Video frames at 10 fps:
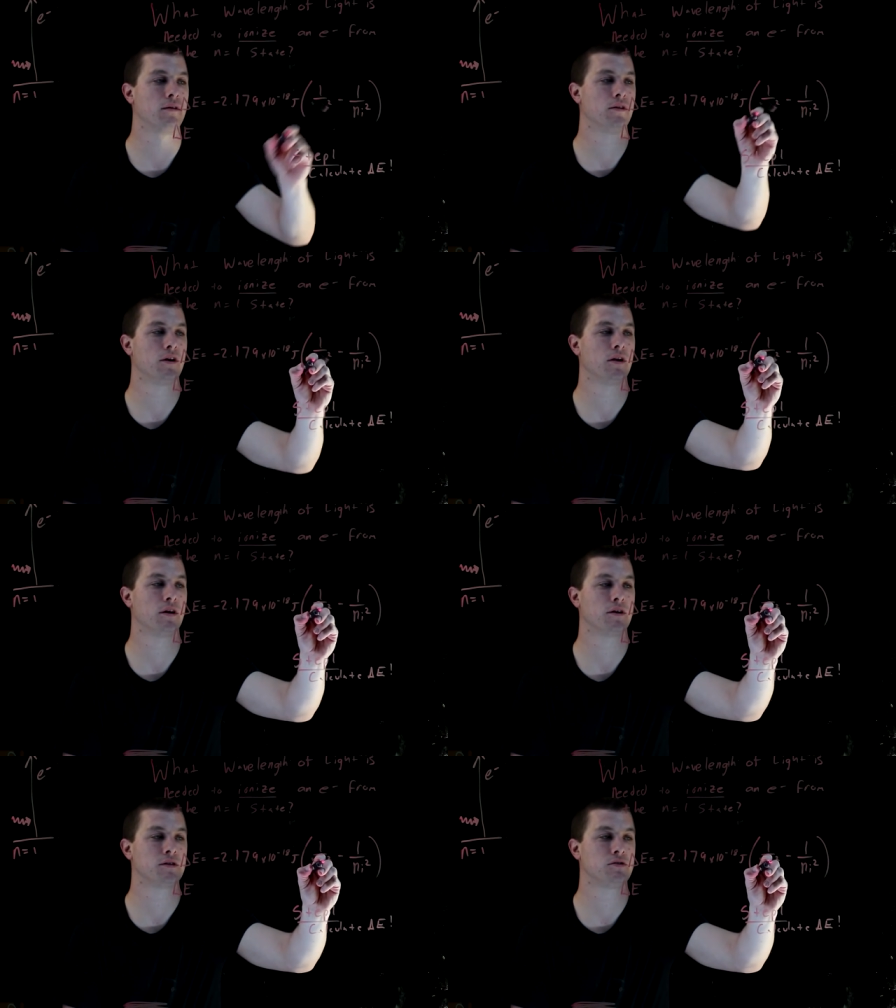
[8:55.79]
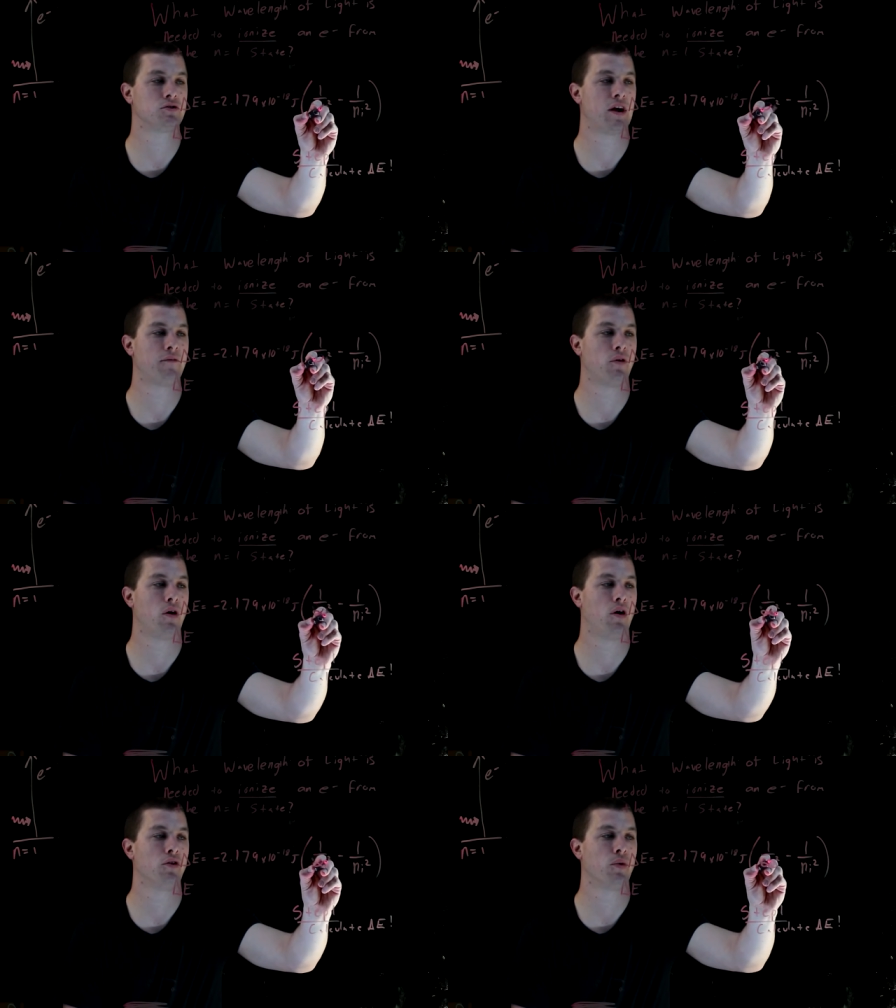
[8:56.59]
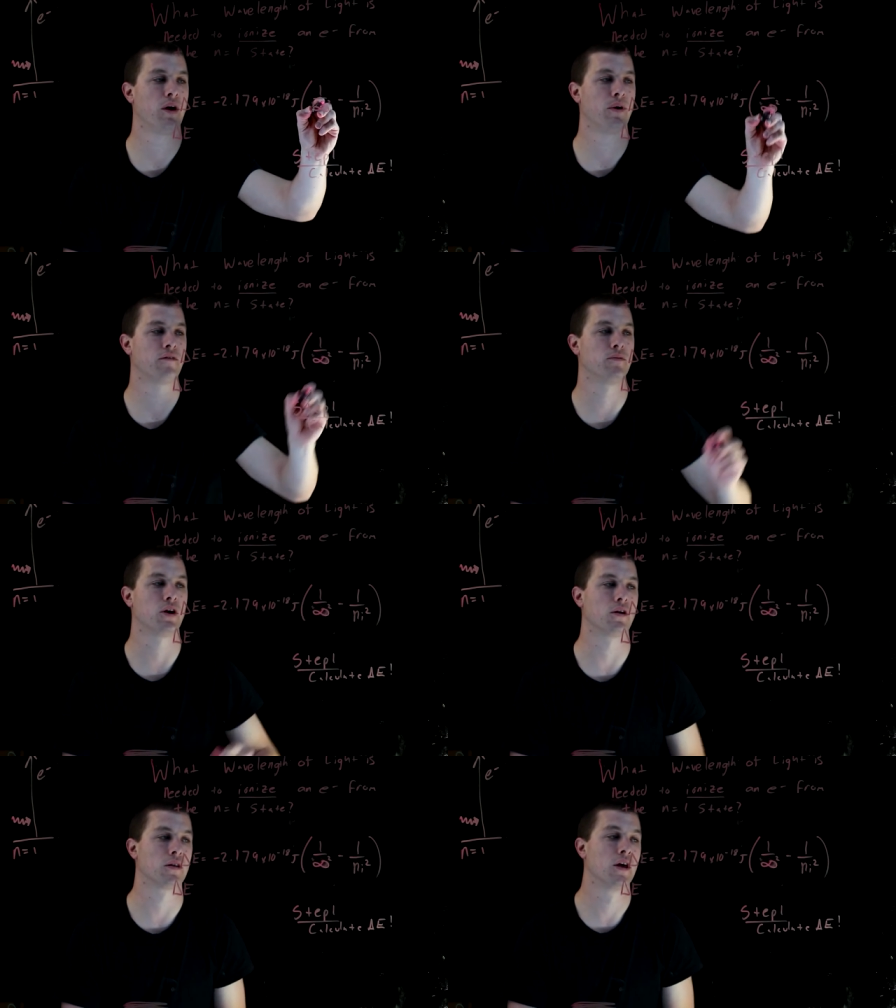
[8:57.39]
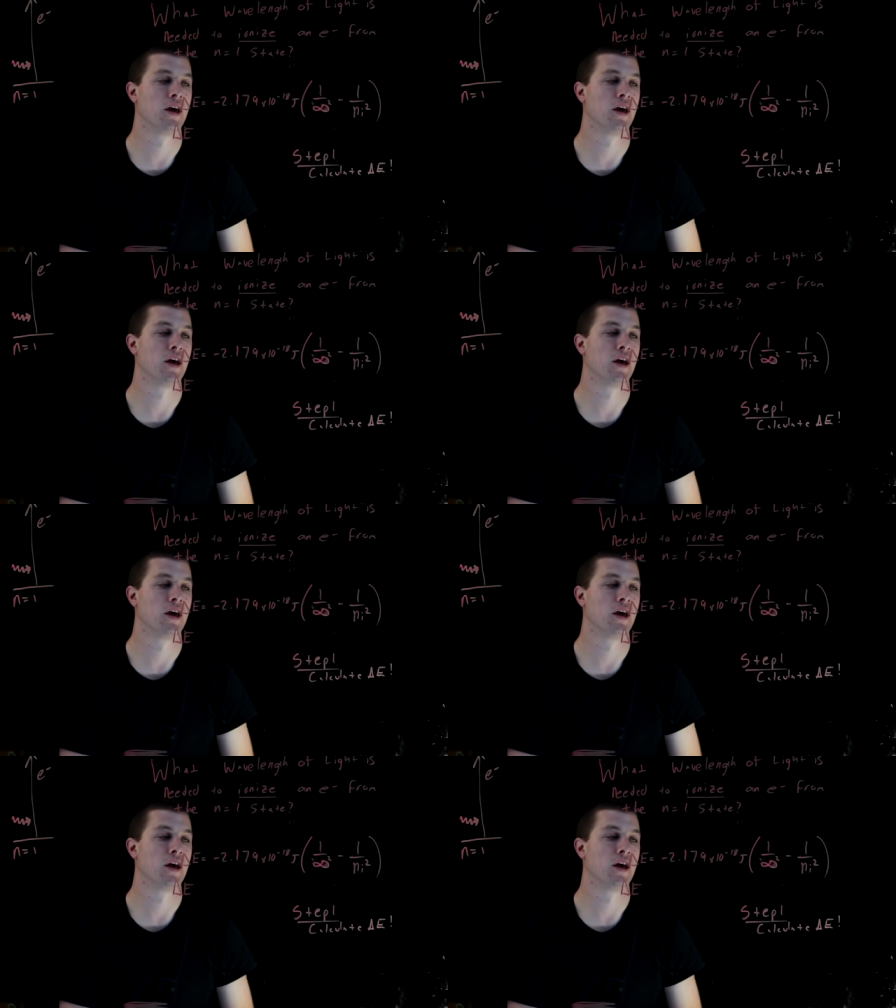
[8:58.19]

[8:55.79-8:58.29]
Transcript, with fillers: You're going to travel all the way away from the Earth.